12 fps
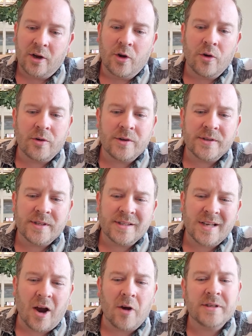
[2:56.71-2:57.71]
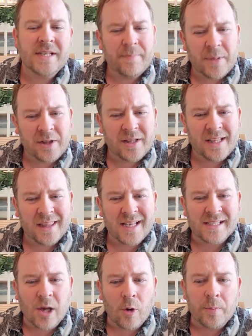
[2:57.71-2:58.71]
Girls are typically
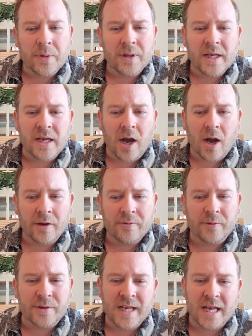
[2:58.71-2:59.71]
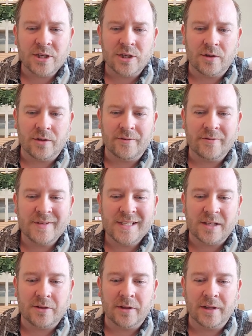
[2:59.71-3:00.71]
less openly confrontational and
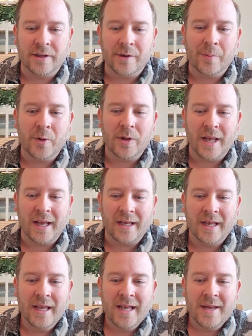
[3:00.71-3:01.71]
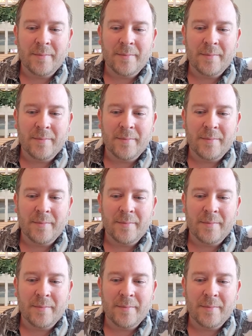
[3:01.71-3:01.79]
physical in their bullying,